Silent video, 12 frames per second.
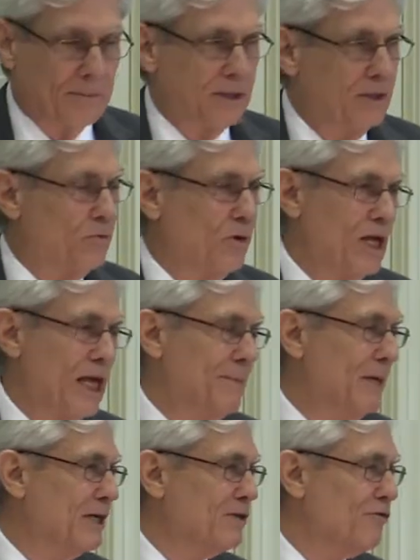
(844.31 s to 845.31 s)
But He's
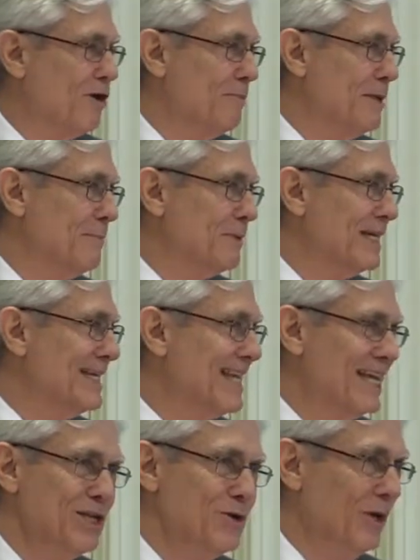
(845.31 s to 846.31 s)
redeeming us from them
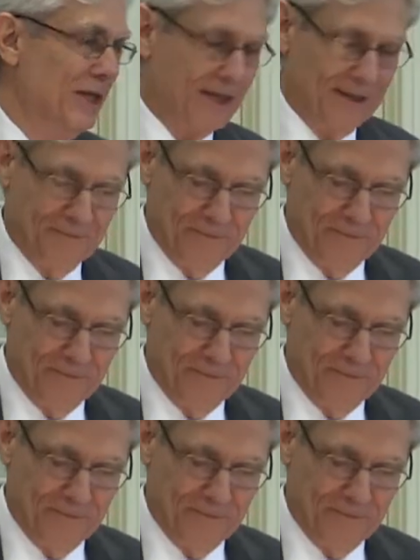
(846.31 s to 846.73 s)
continually.